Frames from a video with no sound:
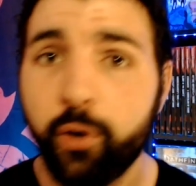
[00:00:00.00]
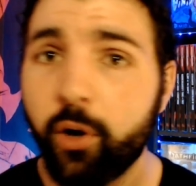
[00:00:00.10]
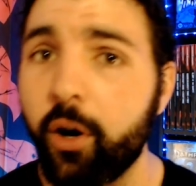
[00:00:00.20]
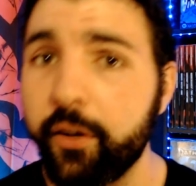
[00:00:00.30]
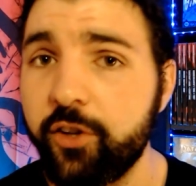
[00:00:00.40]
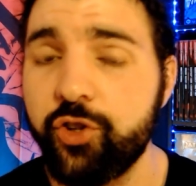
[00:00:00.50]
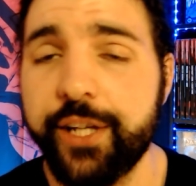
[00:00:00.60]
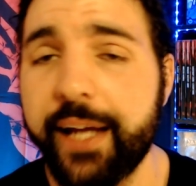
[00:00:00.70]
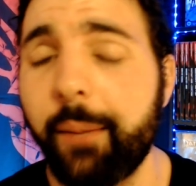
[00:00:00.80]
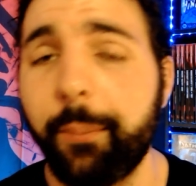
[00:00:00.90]
on the
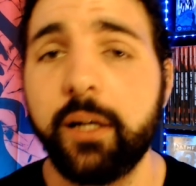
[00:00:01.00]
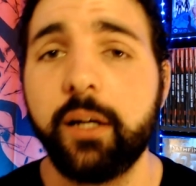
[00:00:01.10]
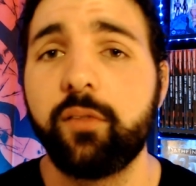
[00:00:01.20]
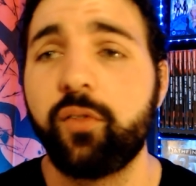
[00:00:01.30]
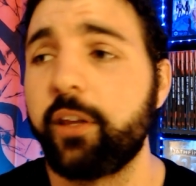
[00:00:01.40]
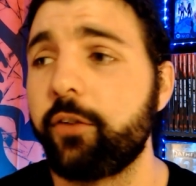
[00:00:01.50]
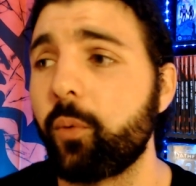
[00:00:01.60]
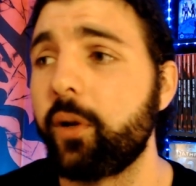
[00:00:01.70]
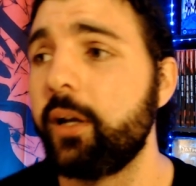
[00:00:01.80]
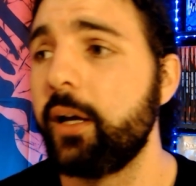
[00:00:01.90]
GM for this one.